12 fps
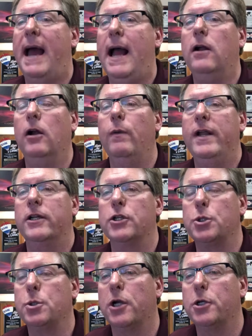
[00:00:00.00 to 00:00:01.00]
back, or are we going to
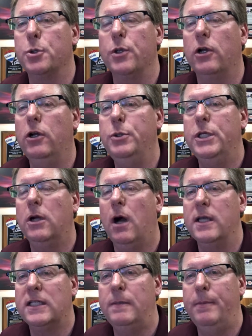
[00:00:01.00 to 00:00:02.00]
structure the closing
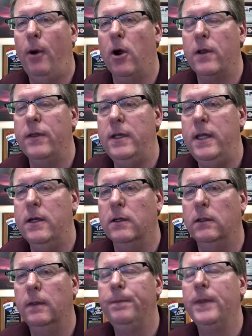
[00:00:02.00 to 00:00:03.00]
costs to be part of the
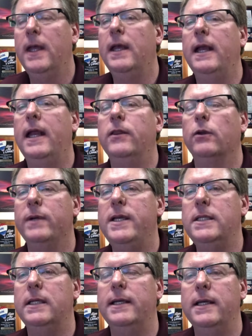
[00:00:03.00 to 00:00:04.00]
deal? And the
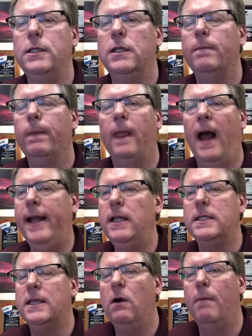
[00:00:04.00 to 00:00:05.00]
reason is, I can
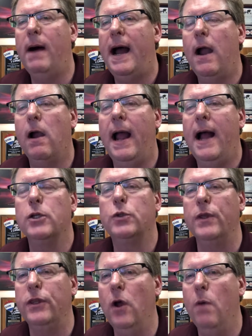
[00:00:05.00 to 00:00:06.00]
sell a buyer a house
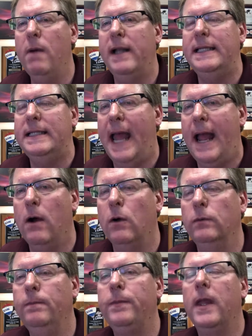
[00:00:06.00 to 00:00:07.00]
with no money
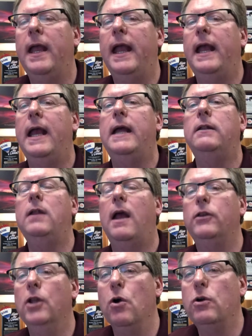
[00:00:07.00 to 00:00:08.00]
down and
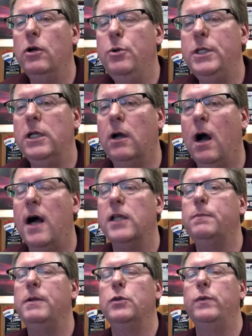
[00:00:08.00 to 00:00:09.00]
no closing
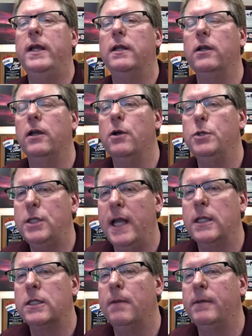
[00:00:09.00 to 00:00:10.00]
costs, because we can
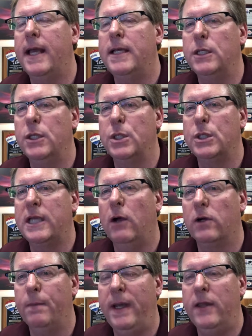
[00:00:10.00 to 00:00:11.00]
negotiate in some cases the
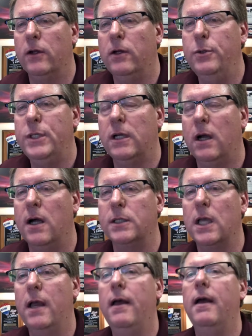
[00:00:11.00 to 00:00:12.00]
seller to pay the closing
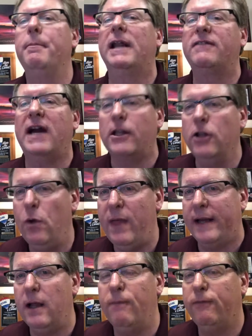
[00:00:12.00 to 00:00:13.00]
costs. But I've got to know
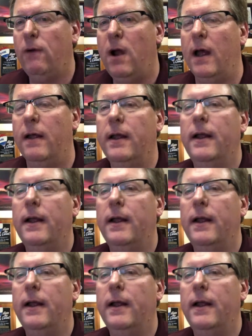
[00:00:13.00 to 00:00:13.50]
that up front.